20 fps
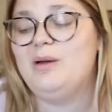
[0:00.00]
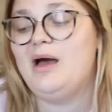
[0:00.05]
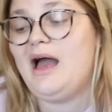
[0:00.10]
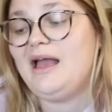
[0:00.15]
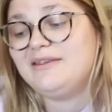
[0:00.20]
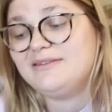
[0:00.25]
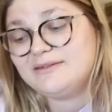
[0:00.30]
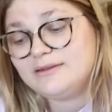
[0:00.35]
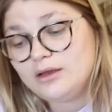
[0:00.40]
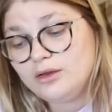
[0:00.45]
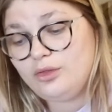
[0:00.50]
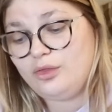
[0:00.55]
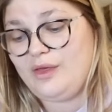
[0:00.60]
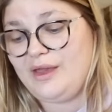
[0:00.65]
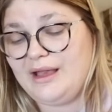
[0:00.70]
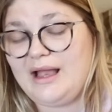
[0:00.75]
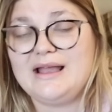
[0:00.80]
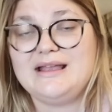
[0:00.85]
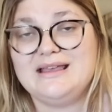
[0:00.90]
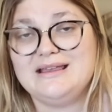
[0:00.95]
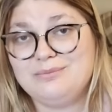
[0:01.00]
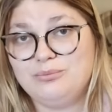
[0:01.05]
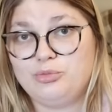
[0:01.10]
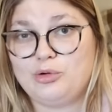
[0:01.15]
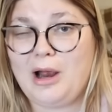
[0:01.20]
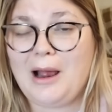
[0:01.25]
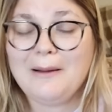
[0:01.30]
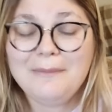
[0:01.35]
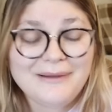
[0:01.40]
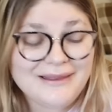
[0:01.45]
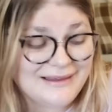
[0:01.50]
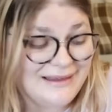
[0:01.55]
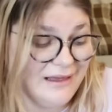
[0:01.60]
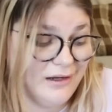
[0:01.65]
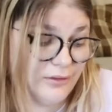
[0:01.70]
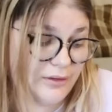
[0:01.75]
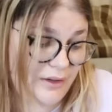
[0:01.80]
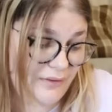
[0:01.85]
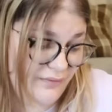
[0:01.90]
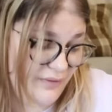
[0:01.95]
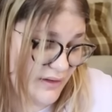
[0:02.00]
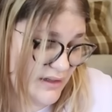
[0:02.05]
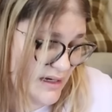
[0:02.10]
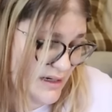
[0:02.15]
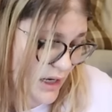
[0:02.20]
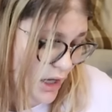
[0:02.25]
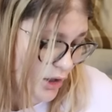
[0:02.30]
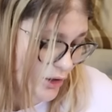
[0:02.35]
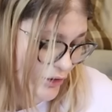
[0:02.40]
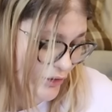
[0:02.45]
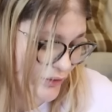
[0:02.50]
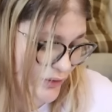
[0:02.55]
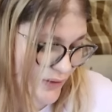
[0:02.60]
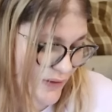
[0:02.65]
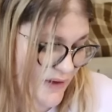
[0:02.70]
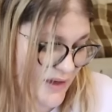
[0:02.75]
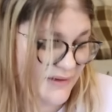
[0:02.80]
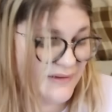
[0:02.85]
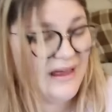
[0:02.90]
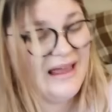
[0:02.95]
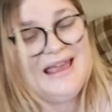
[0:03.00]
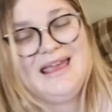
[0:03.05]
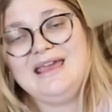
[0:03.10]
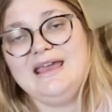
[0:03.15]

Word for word: but I still think I can probably get around $50 for these.